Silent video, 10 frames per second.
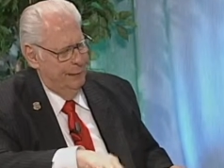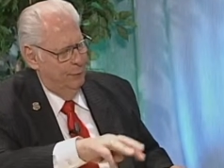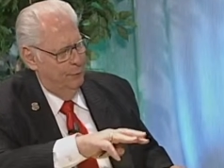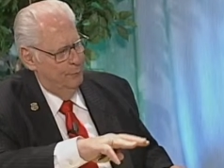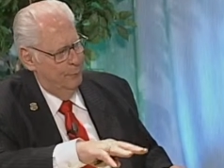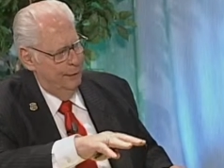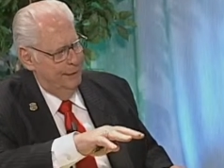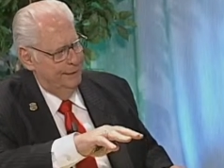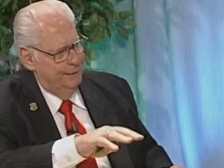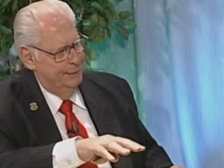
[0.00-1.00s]
they won't
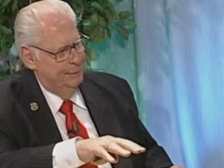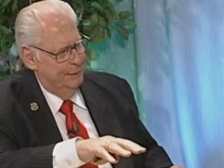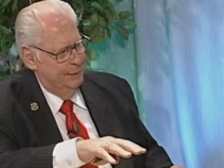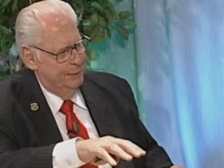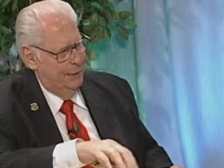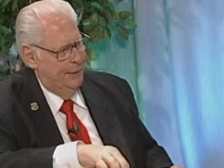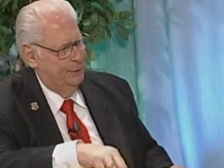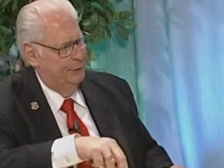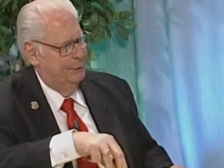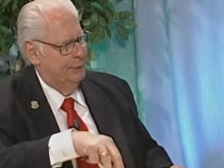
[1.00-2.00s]
bring their money
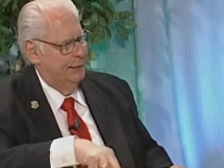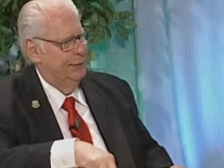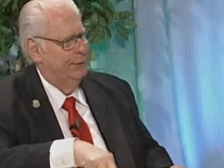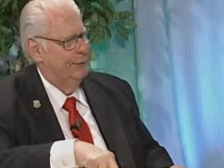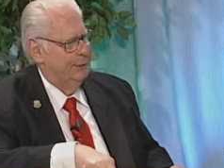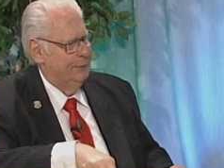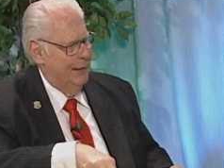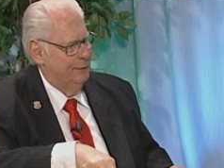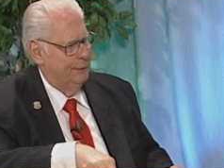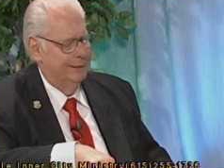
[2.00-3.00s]
back to take care of their
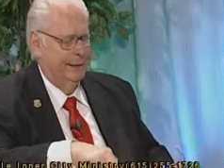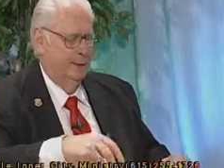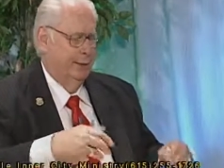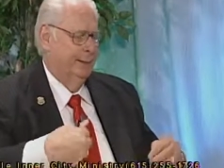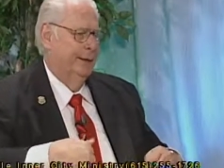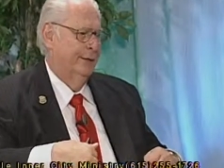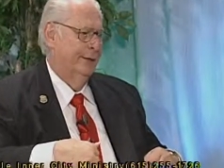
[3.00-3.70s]
family. They want to spend it on